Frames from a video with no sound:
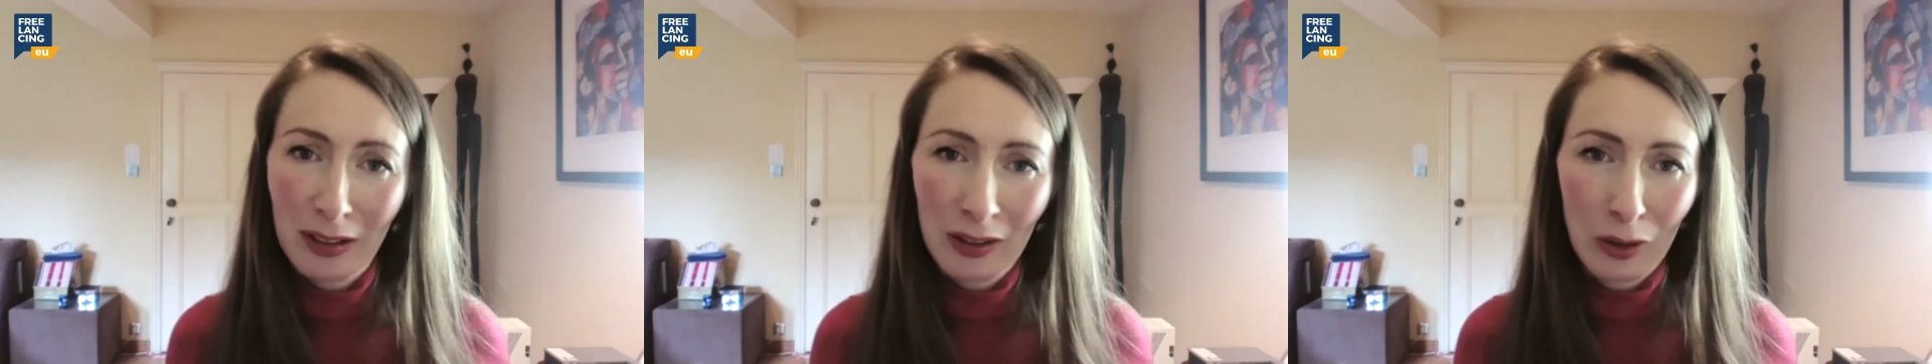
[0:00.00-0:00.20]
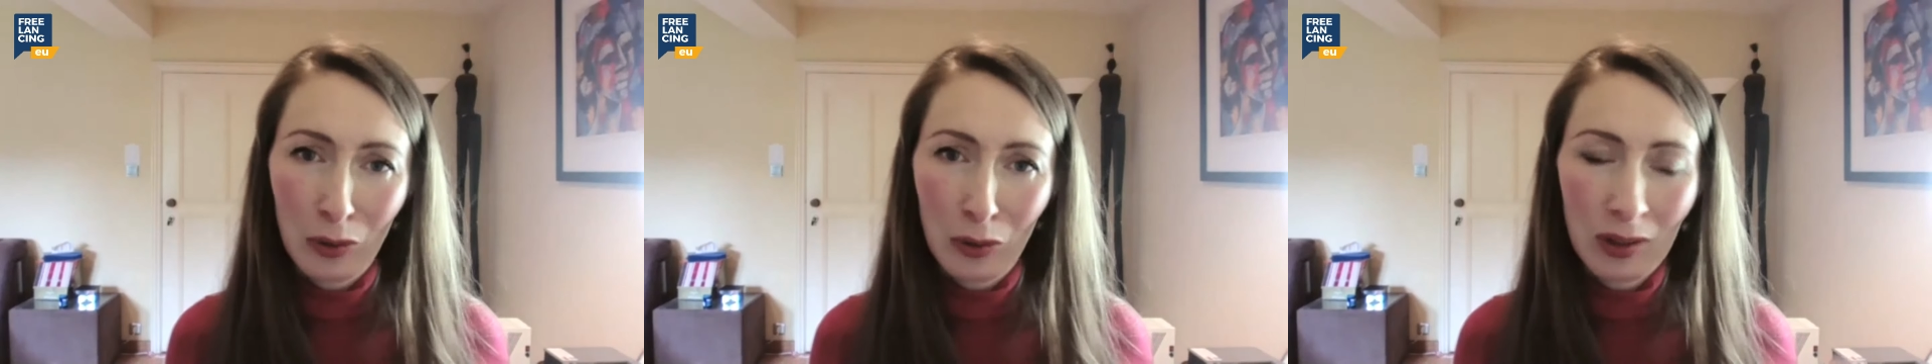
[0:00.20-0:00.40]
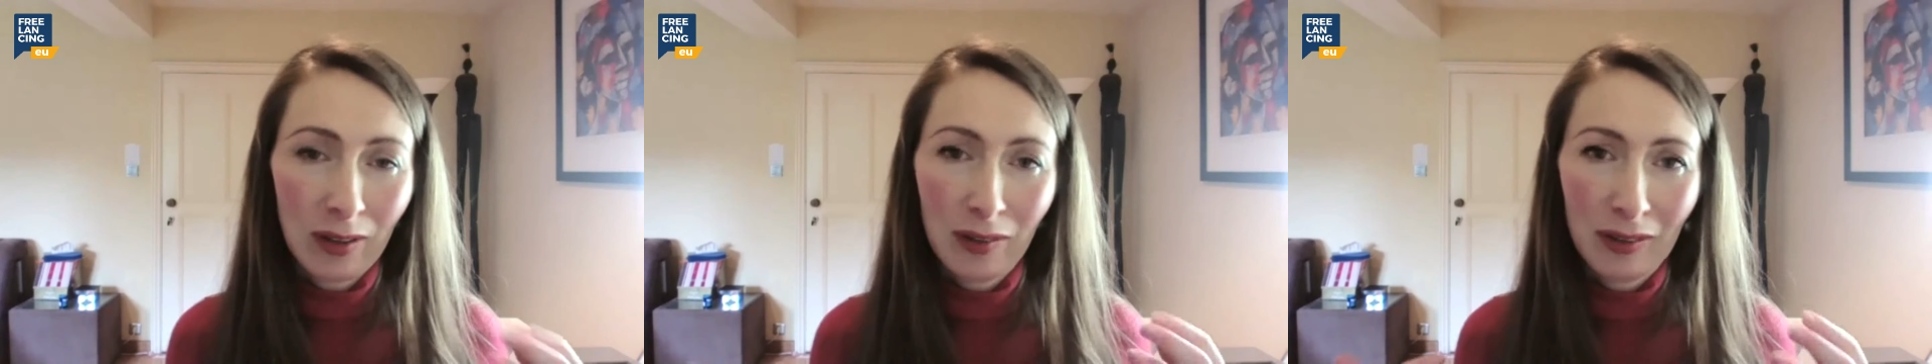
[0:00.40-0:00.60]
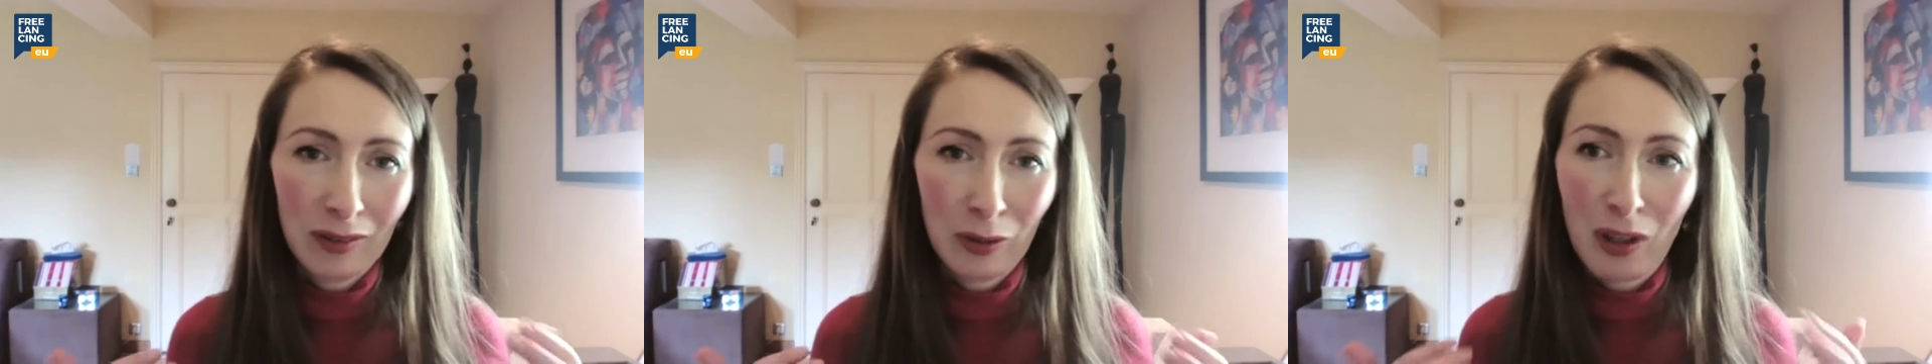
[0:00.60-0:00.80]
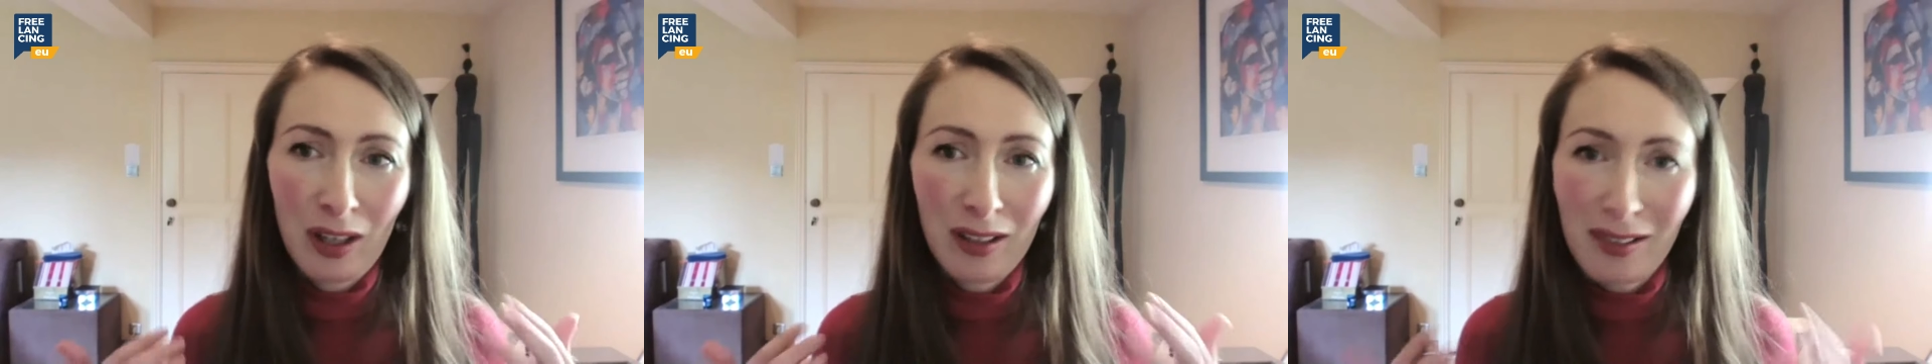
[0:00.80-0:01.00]

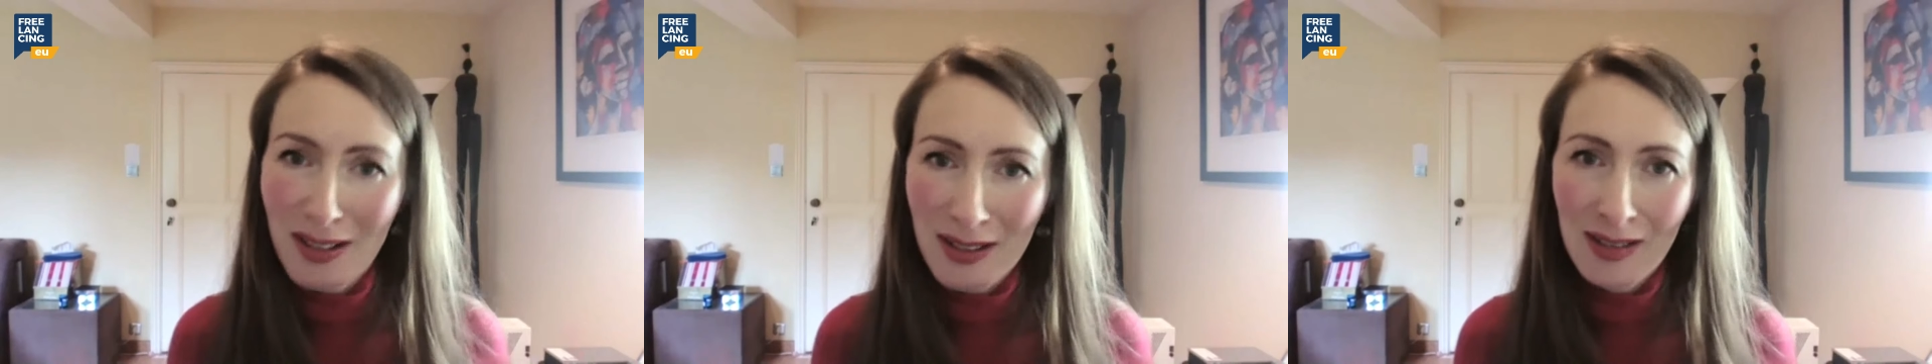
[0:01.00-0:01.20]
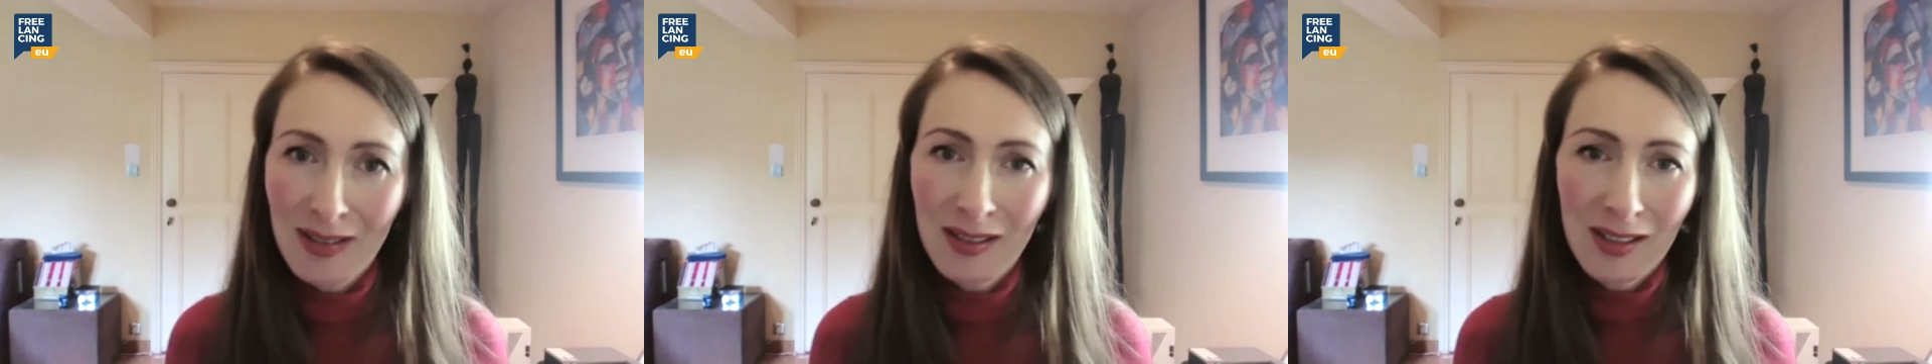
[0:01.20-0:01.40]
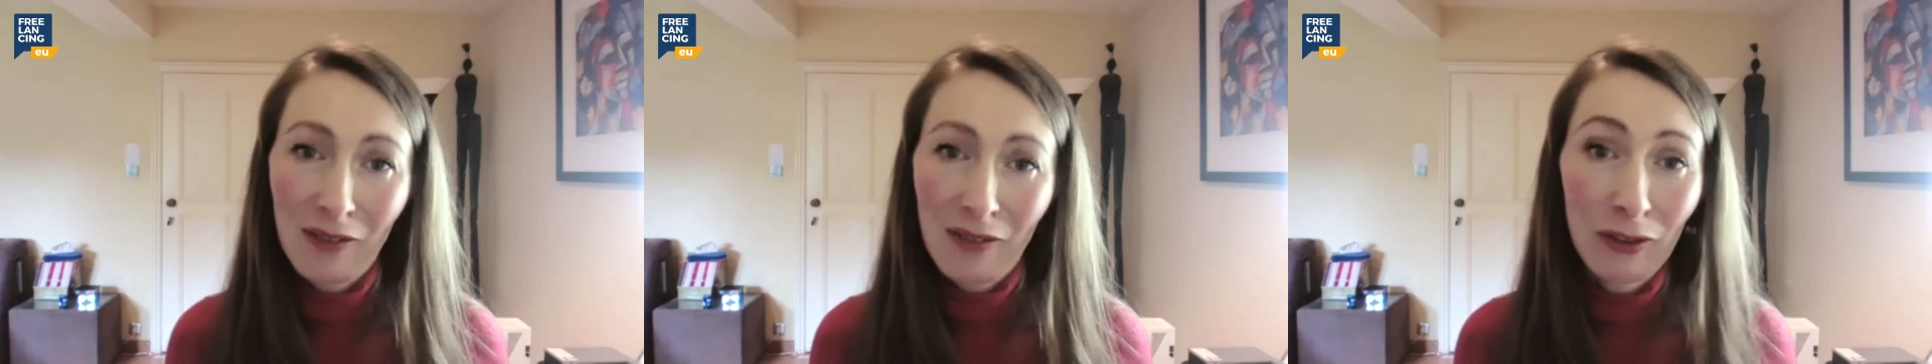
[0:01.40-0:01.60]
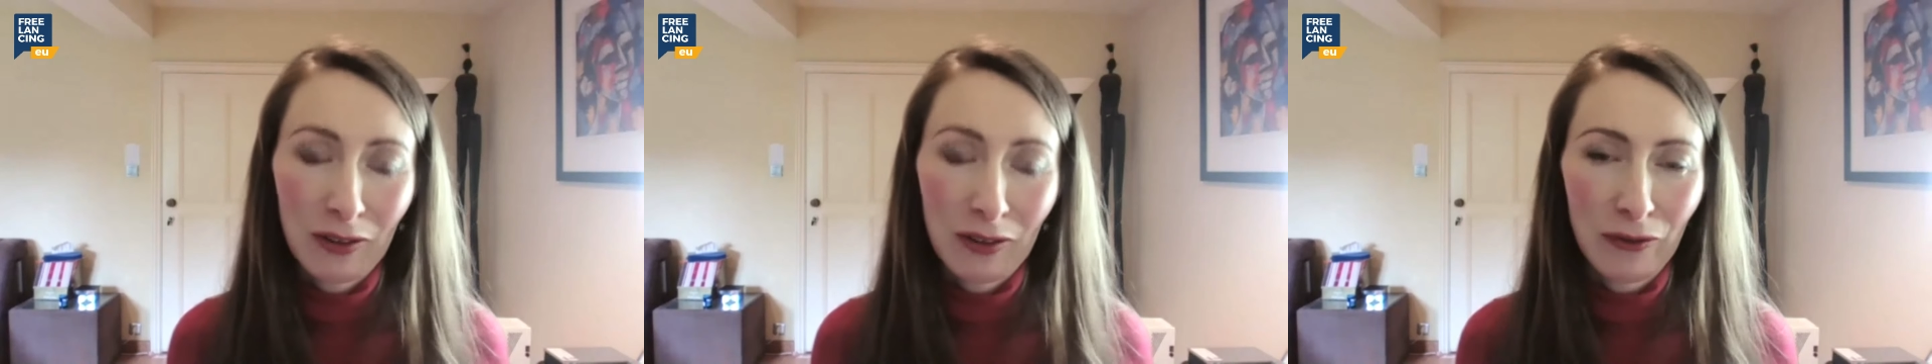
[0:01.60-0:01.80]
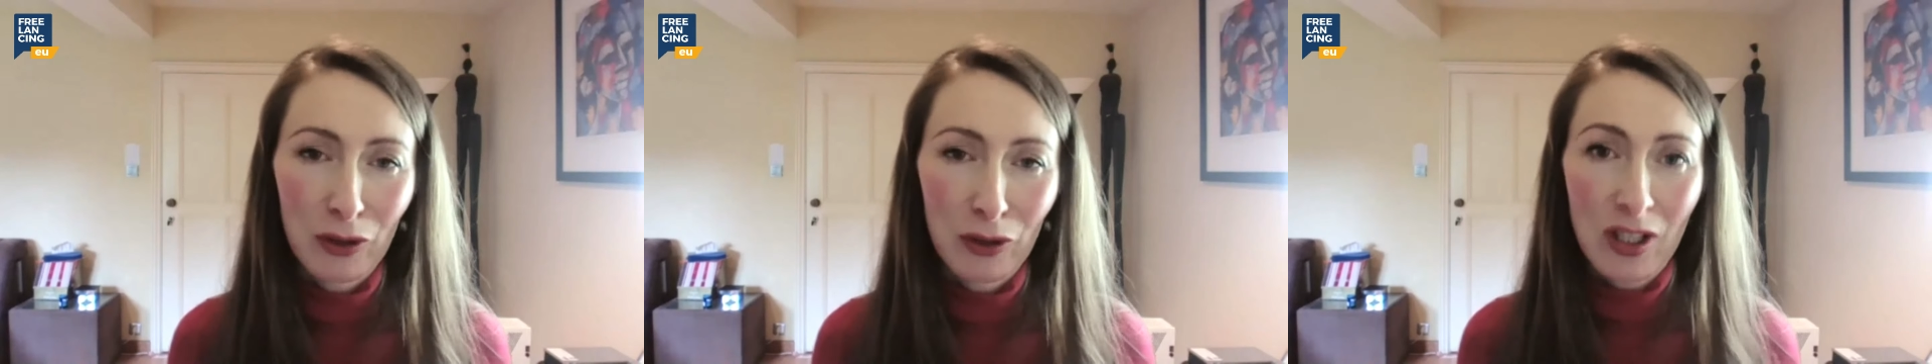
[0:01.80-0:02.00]
you can't suffer
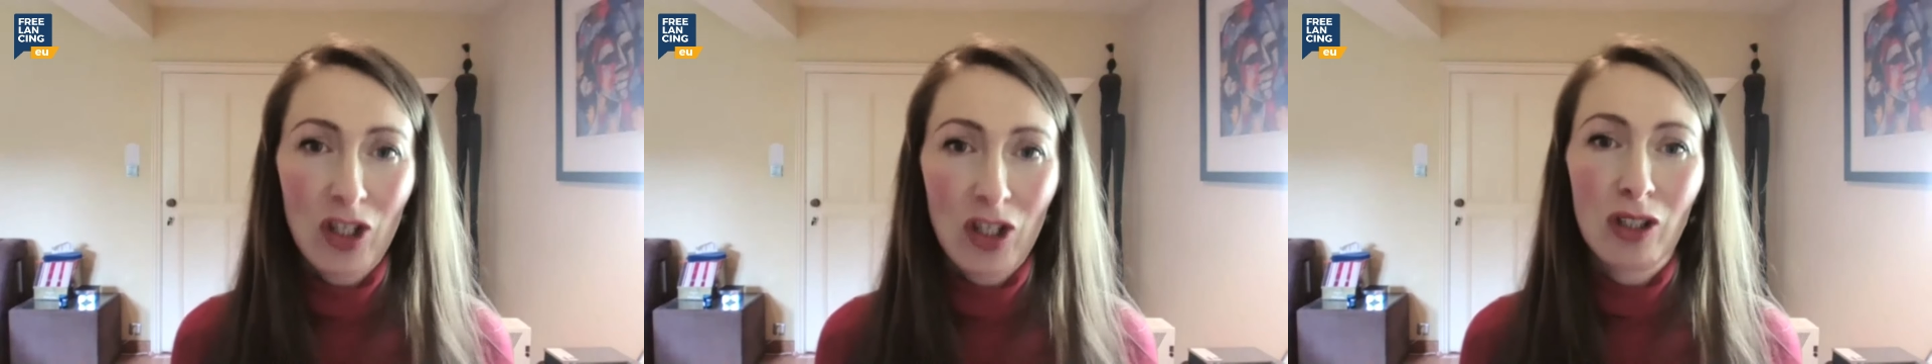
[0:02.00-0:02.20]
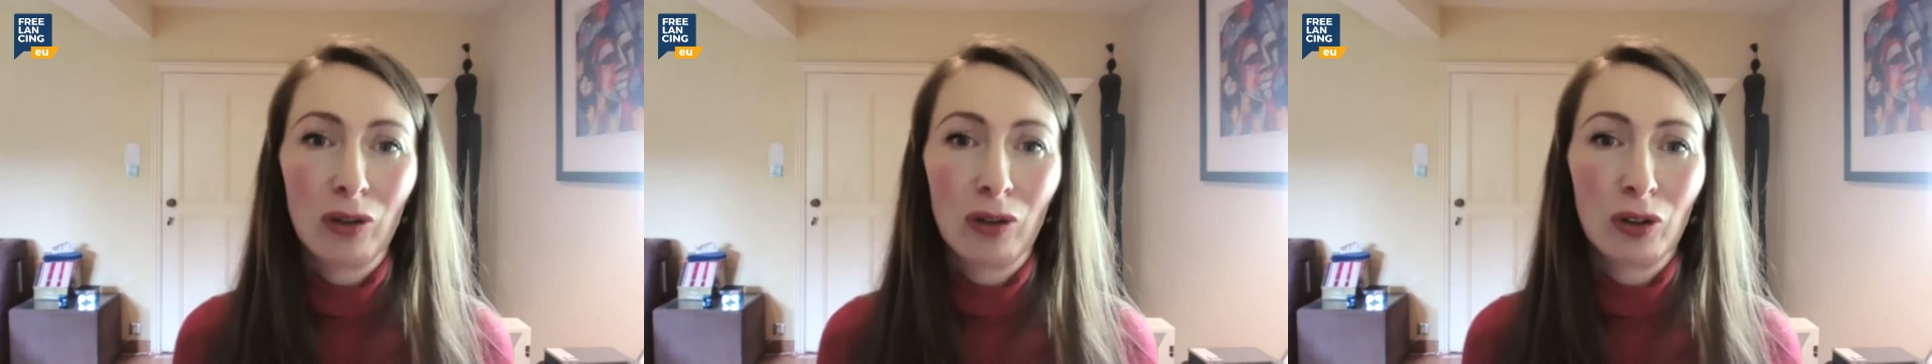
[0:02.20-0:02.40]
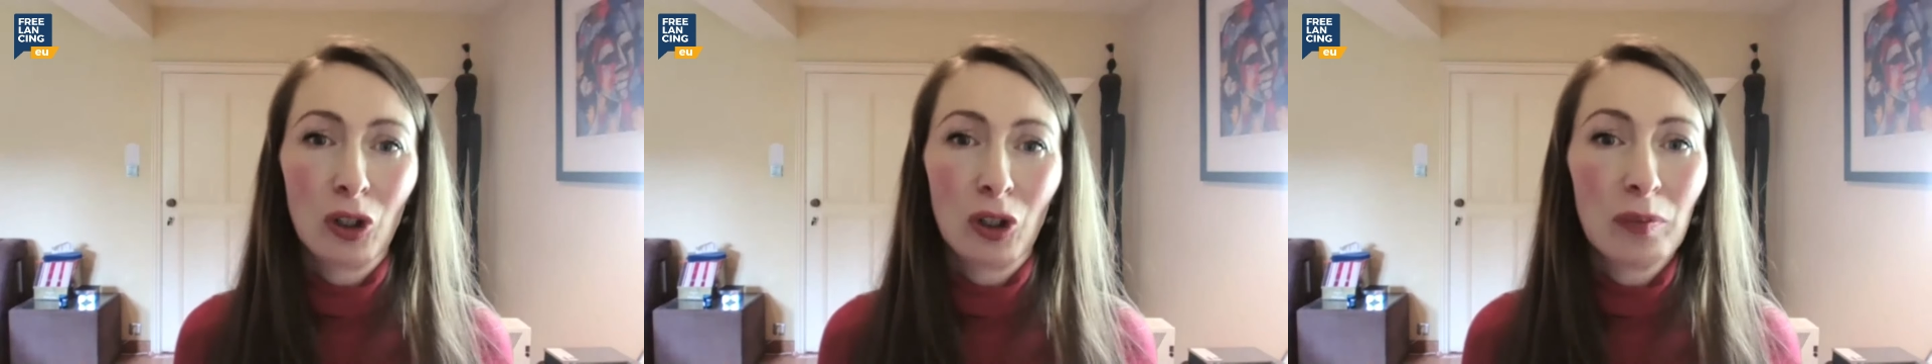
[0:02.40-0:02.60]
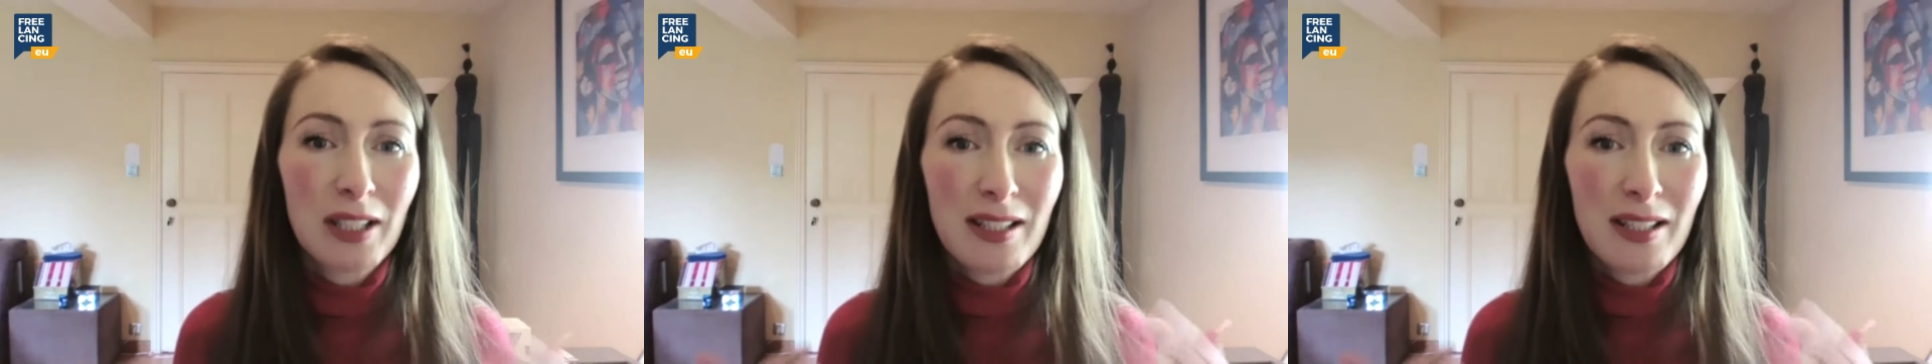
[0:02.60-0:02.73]
for such a long time.